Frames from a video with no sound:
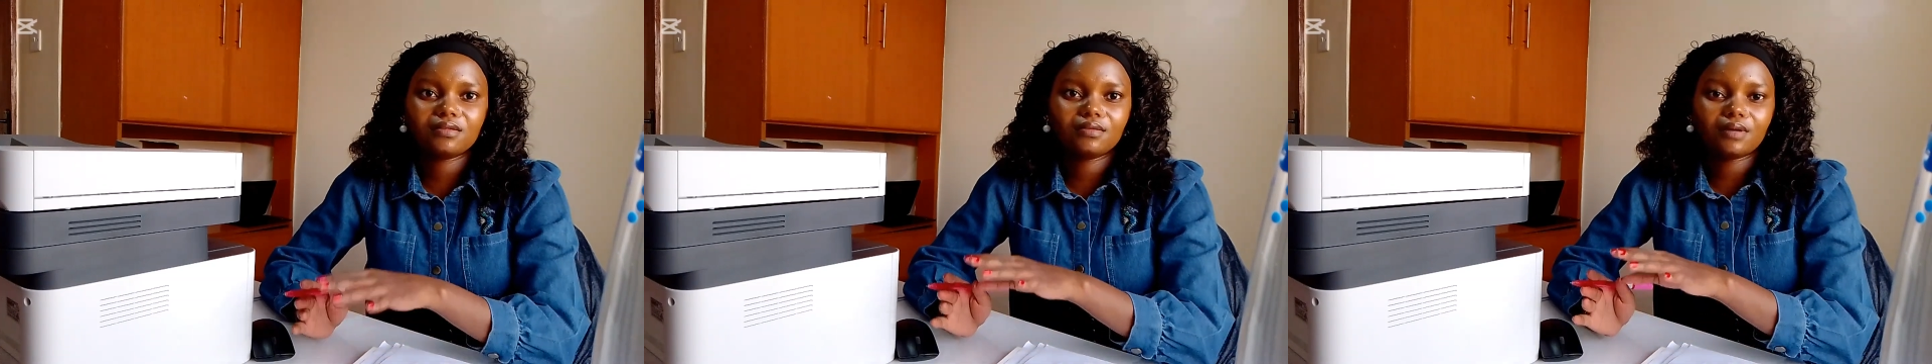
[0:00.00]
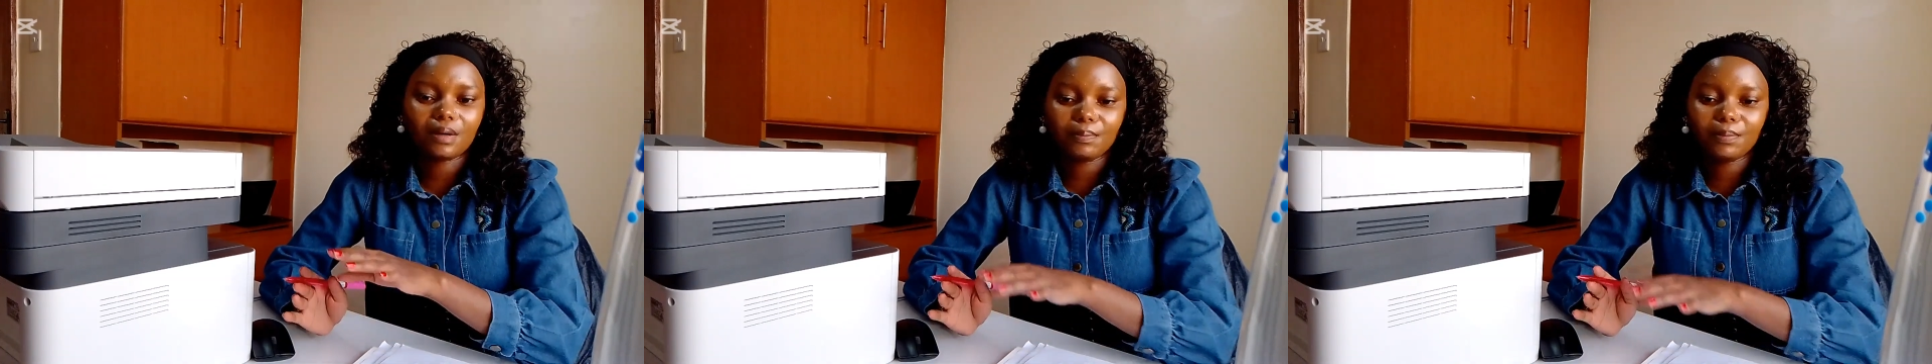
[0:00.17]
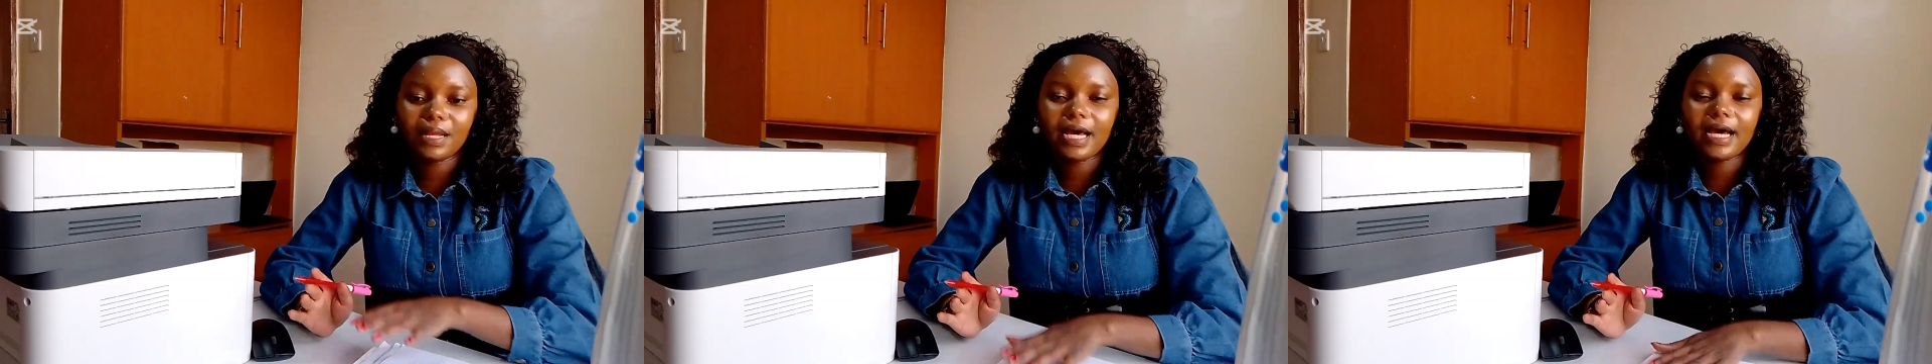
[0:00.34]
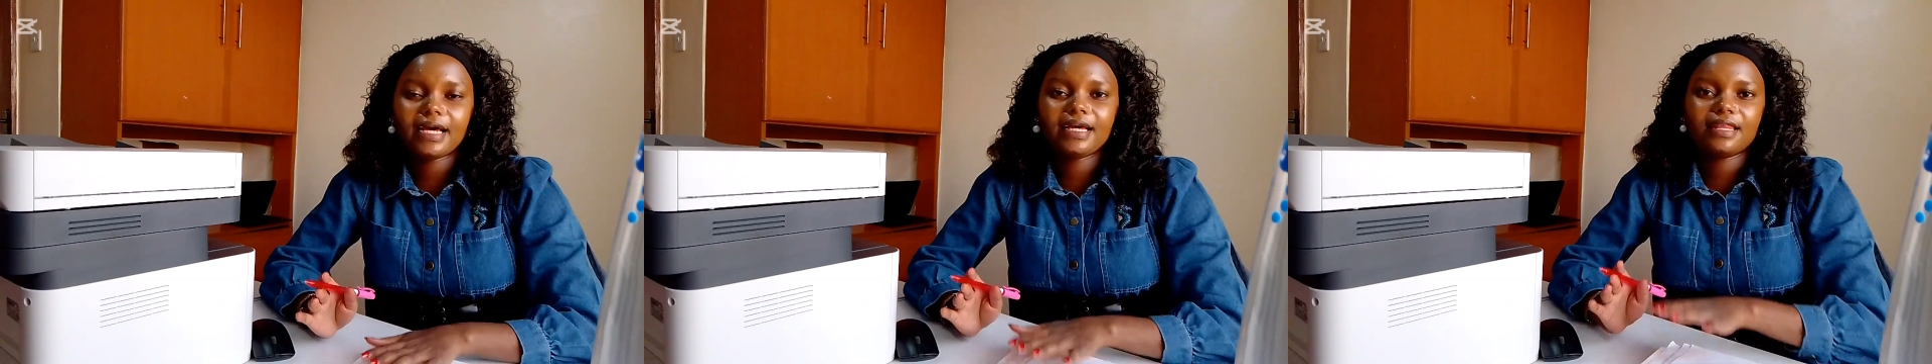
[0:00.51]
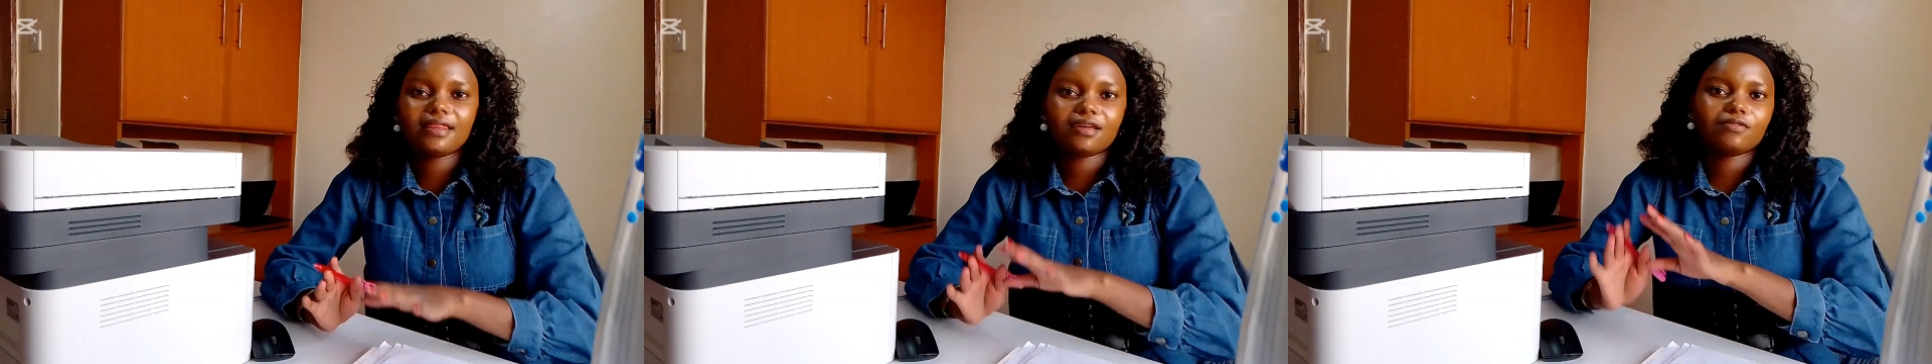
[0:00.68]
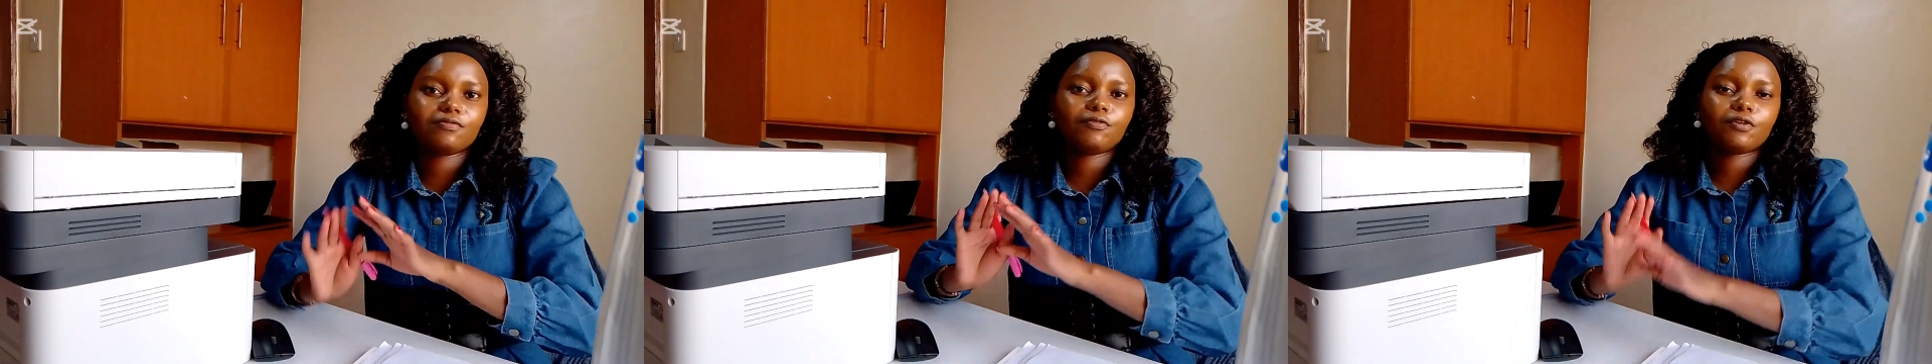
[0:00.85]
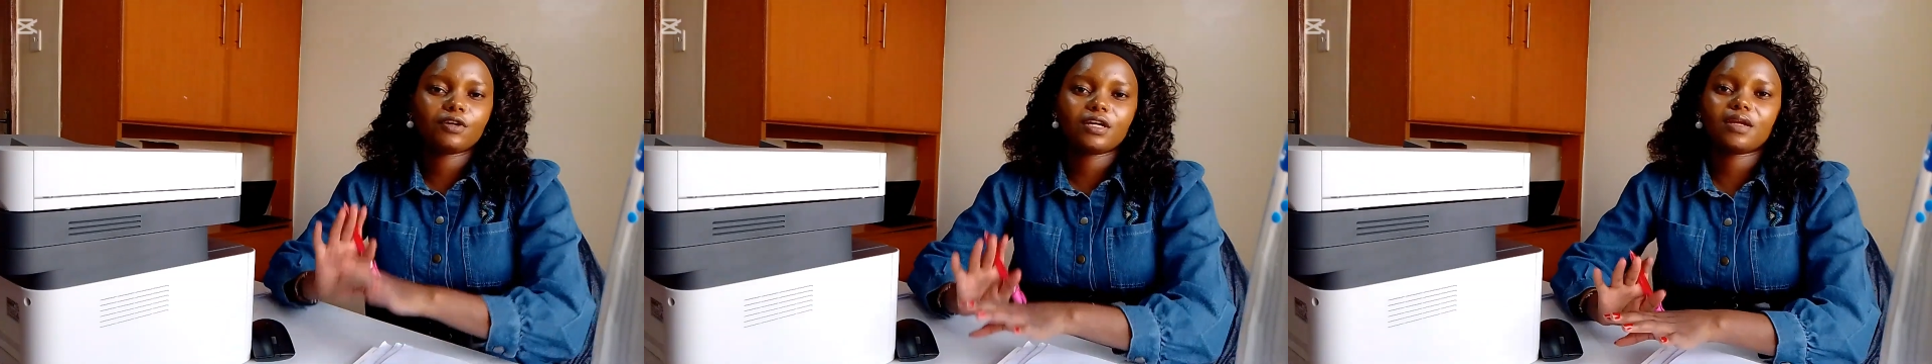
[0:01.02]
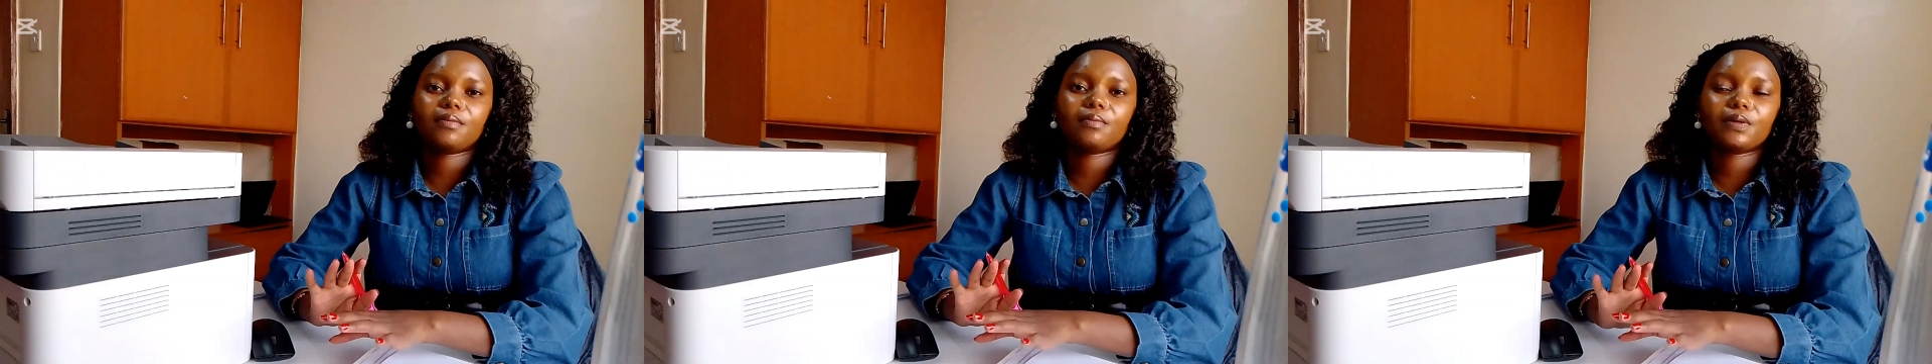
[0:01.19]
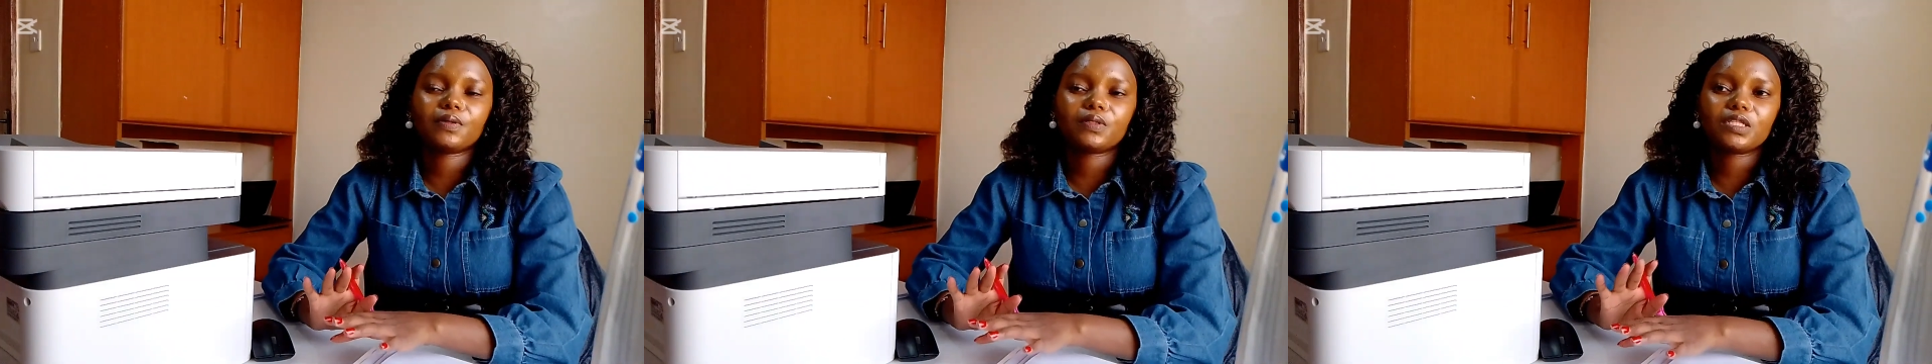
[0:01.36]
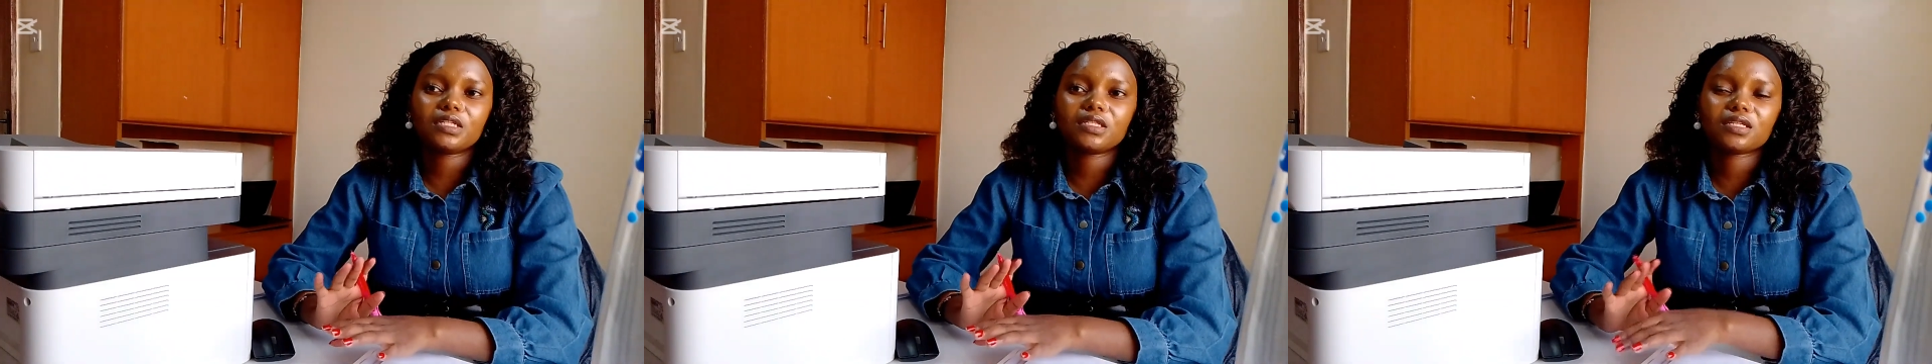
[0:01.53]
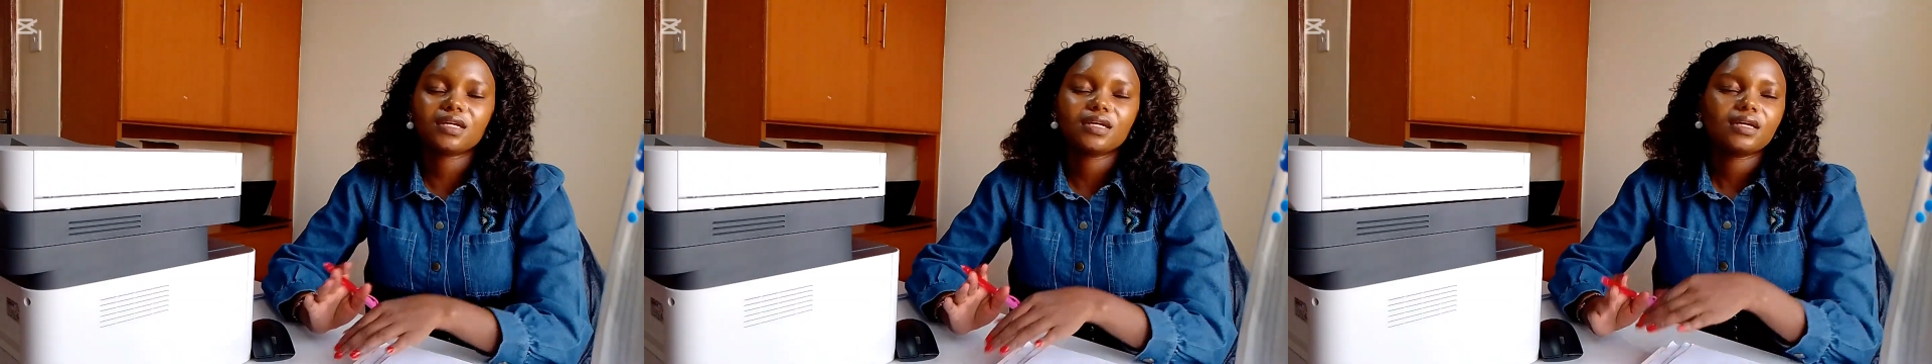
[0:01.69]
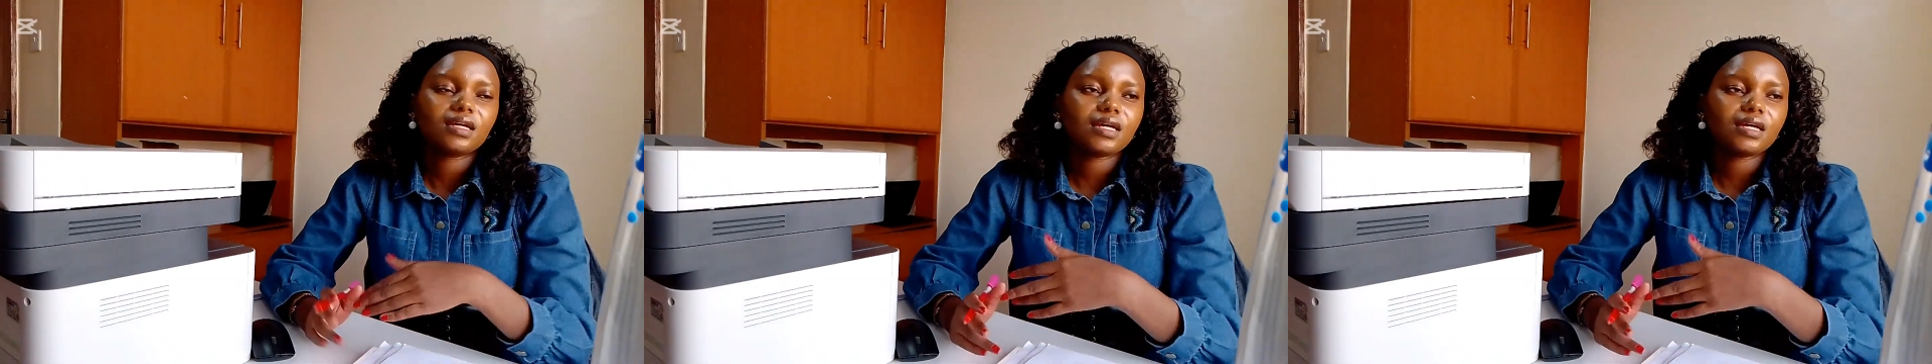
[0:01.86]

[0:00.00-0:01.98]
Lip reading: apply and then forget about it.